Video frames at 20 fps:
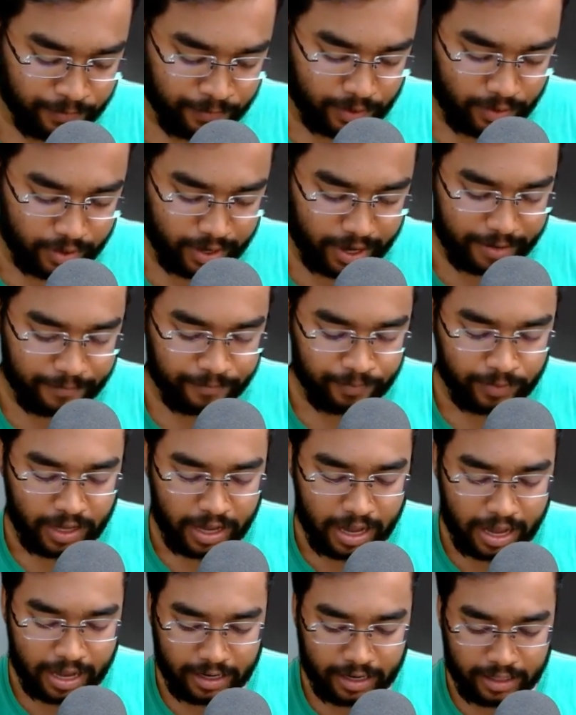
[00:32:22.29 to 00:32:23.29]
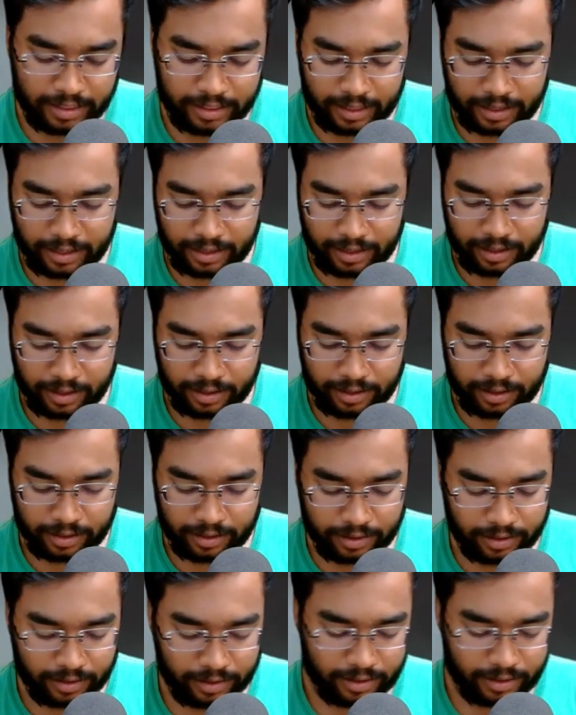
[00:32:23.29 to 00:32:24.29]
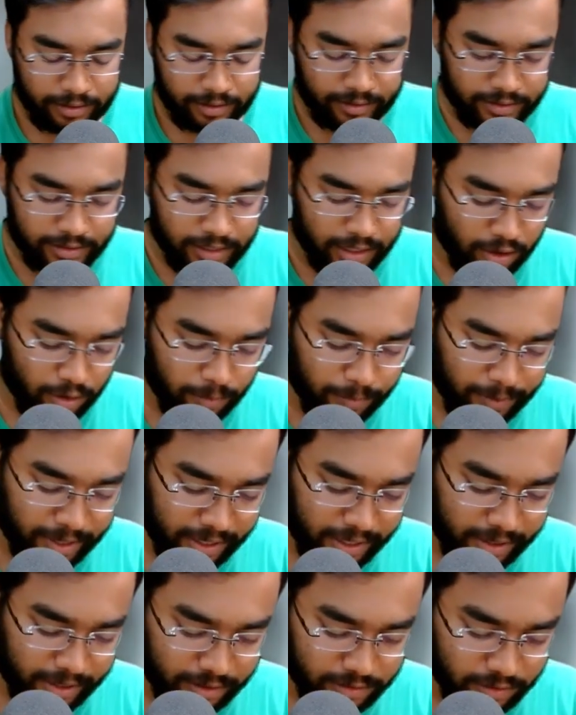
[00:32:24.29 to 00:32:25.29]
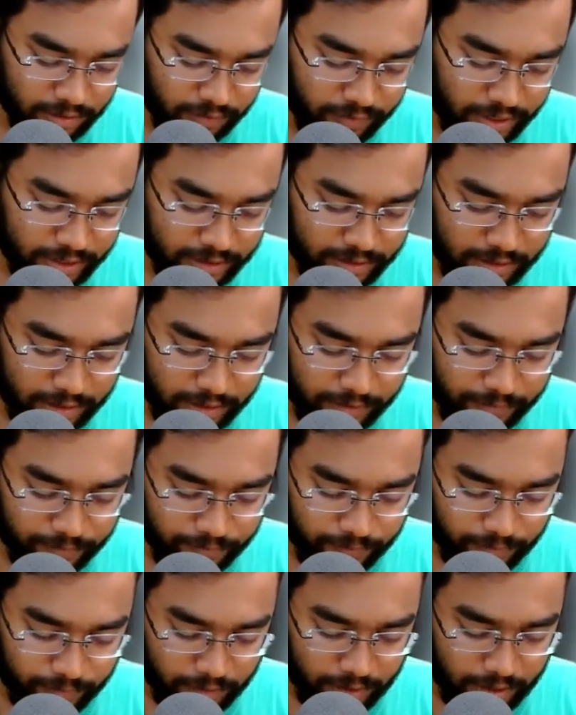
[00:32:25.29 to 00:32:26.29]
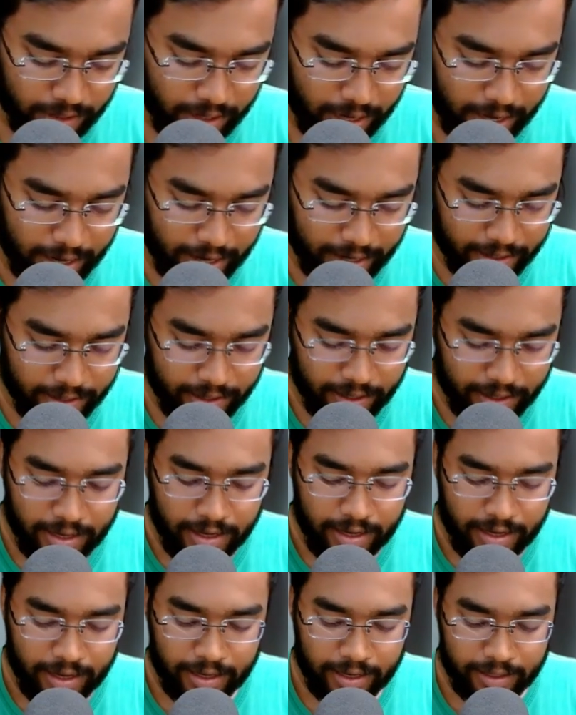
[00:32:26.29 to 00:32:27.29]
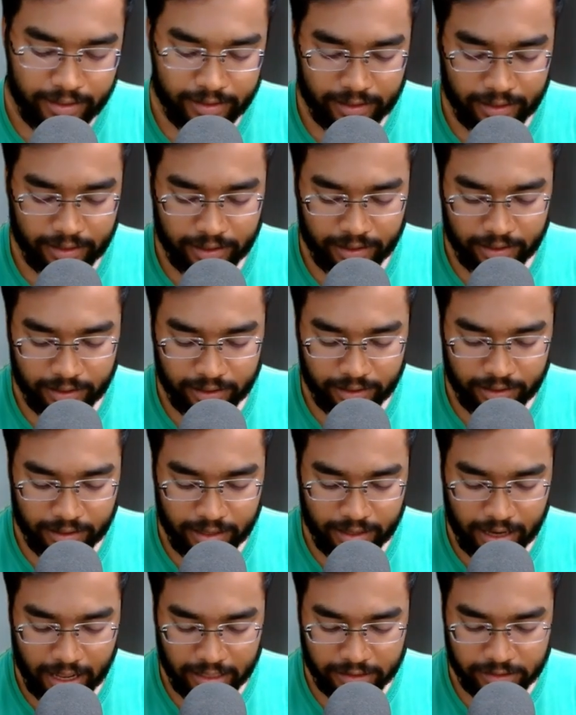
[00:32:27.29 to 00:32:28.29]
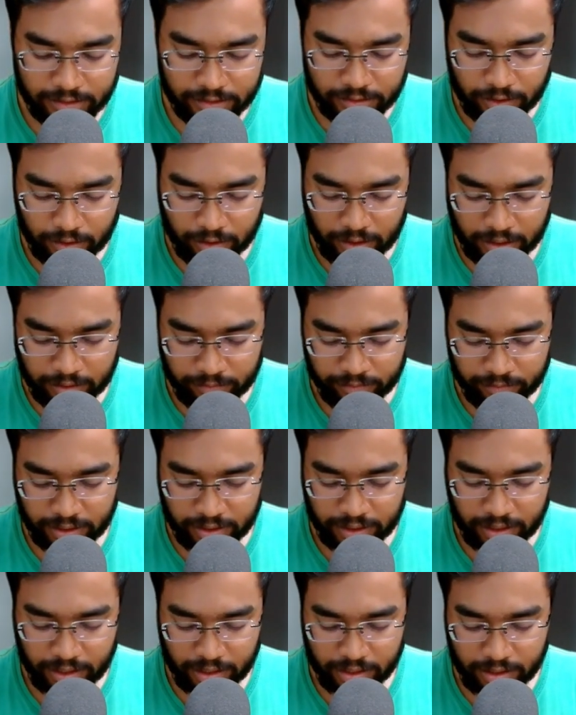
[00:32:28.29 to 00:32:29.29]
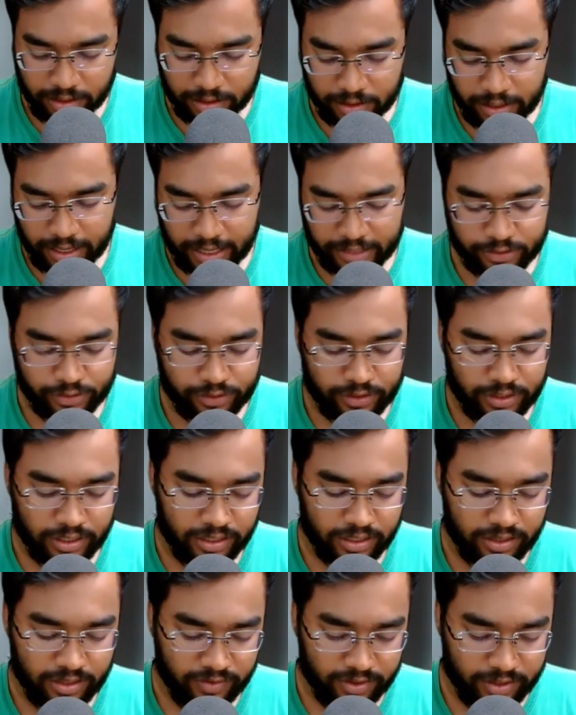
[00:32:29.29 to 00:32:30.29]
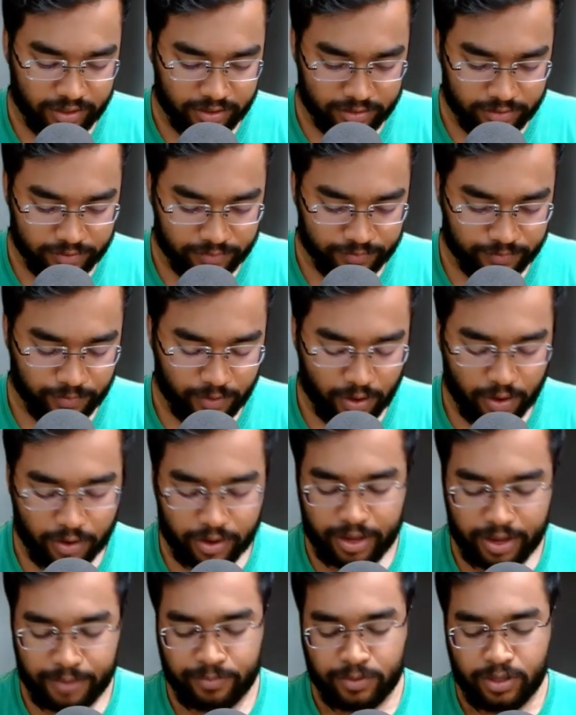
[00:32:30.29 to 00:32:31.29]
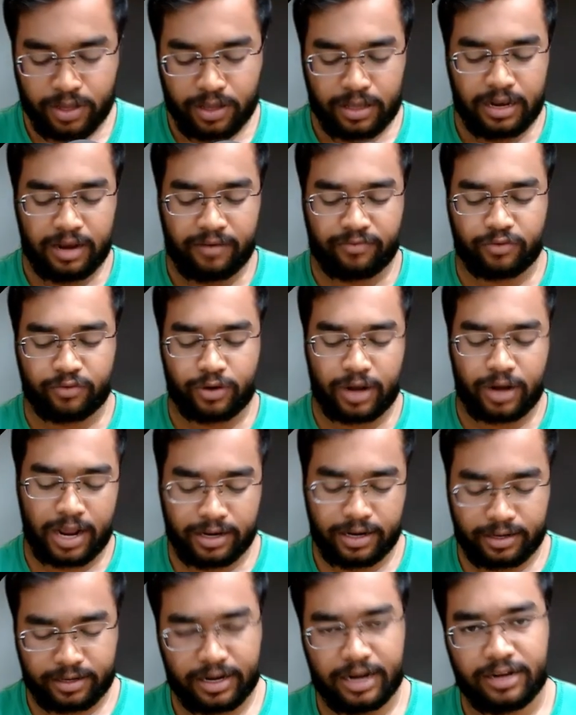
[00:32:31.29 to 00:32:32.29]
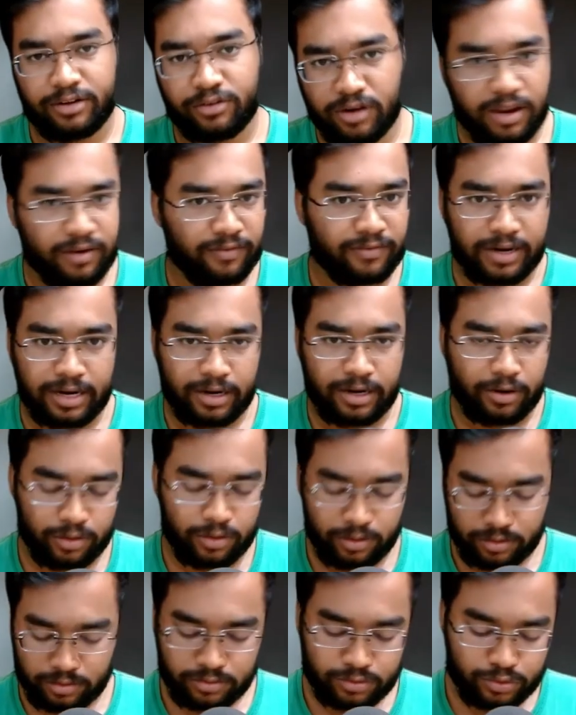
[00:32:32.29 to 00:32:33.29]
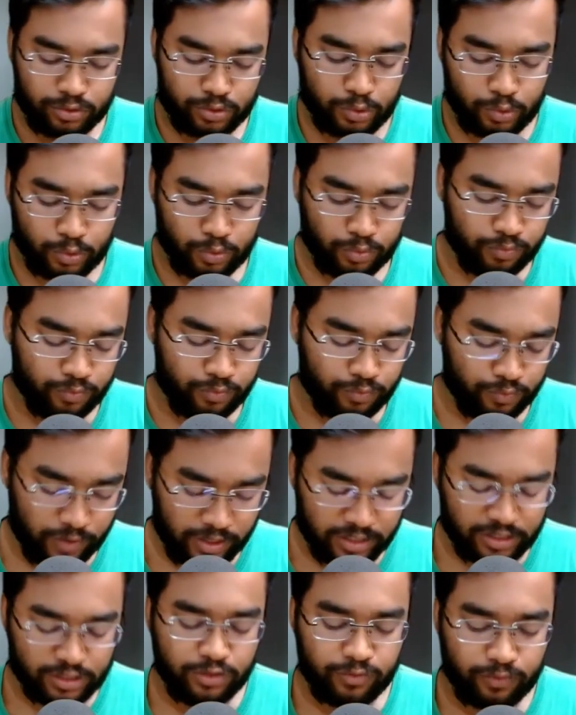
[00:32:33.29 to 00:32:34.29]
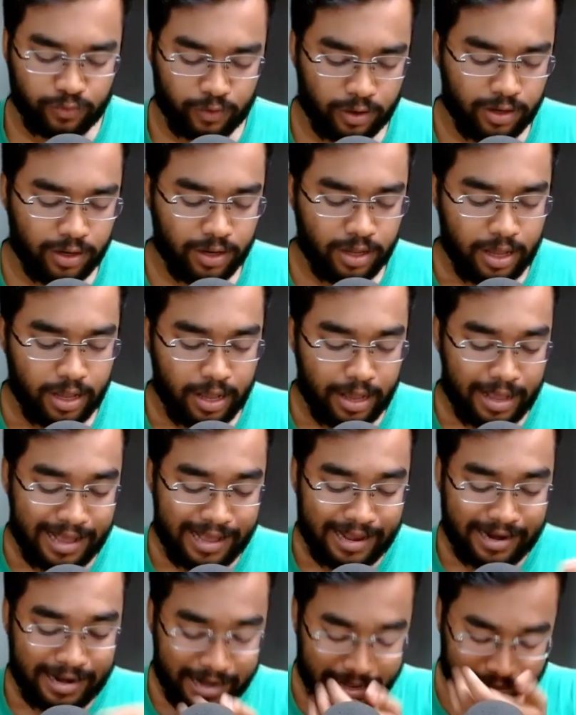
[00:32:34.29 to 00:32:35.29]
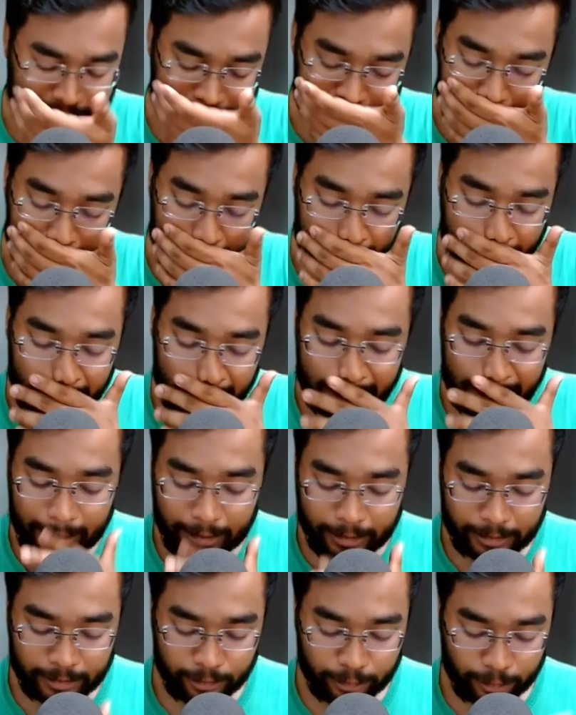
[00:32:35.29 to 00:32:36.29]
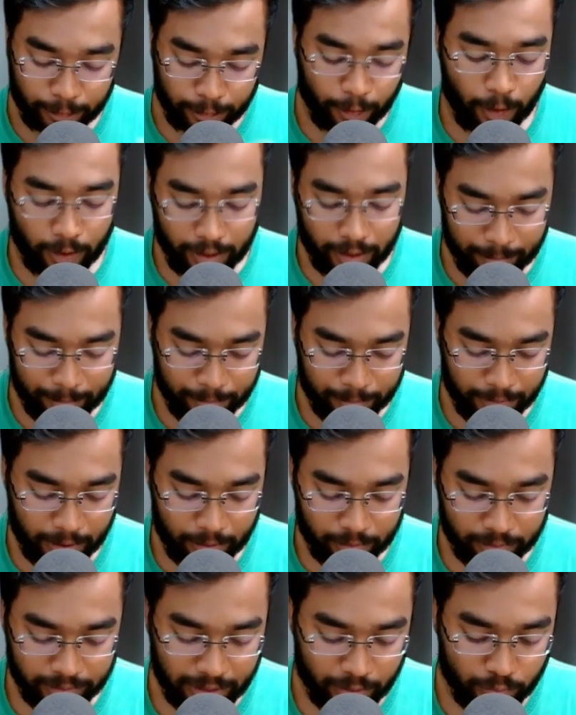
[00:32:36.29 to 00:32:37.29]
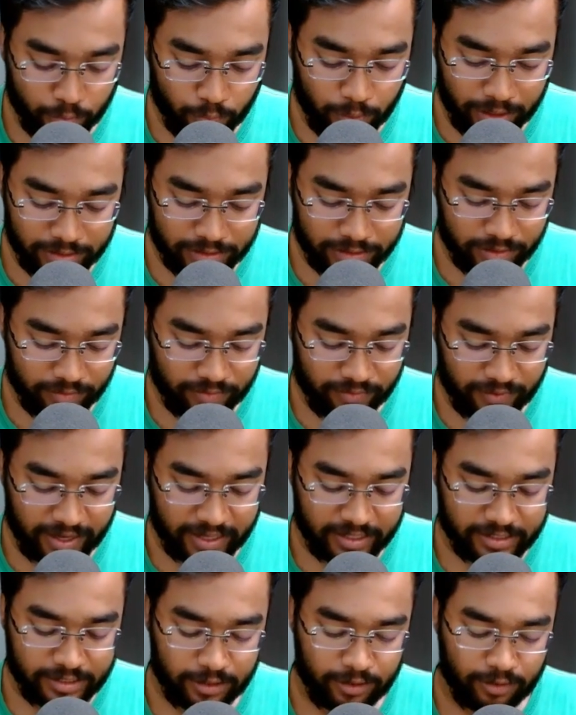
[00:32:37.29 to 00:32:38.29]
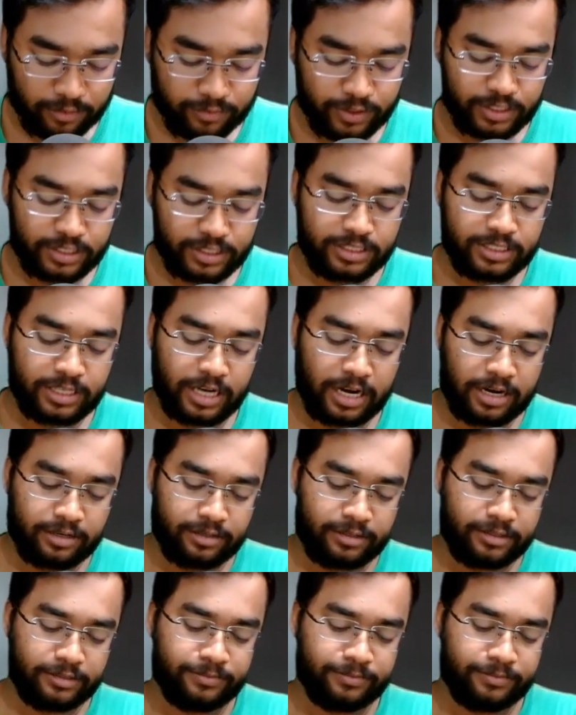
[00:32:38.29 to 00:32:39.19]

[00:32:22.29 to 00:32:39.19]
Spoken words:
Okay, and in the these are operators obviously, and in the last column there are associativities. Okay, left to right, right to left, and all. So first of all, let's talk about that. What is the function of this chart?